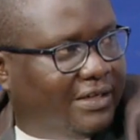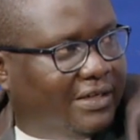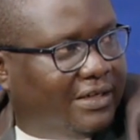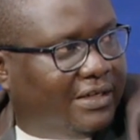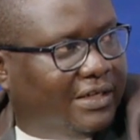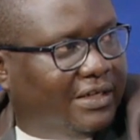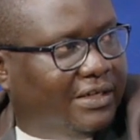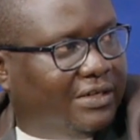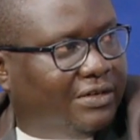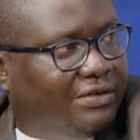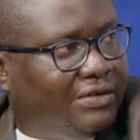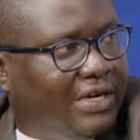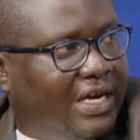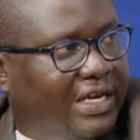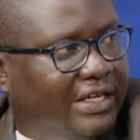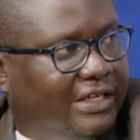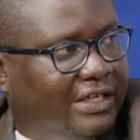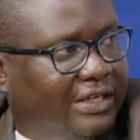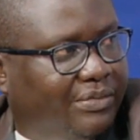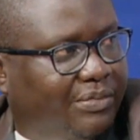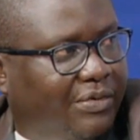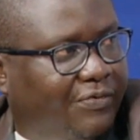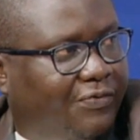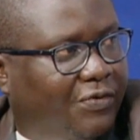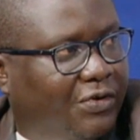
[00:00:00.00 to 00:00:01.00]
in
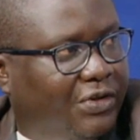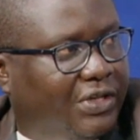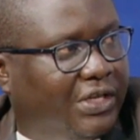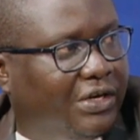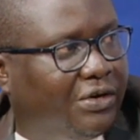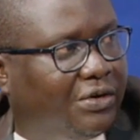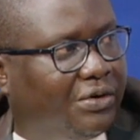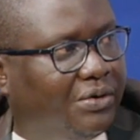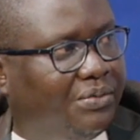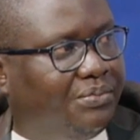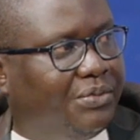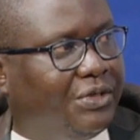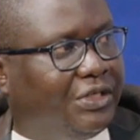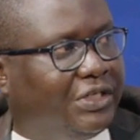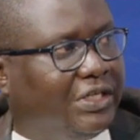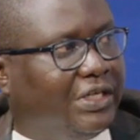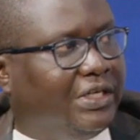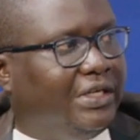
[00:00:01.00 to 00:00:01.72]
writing before the committee.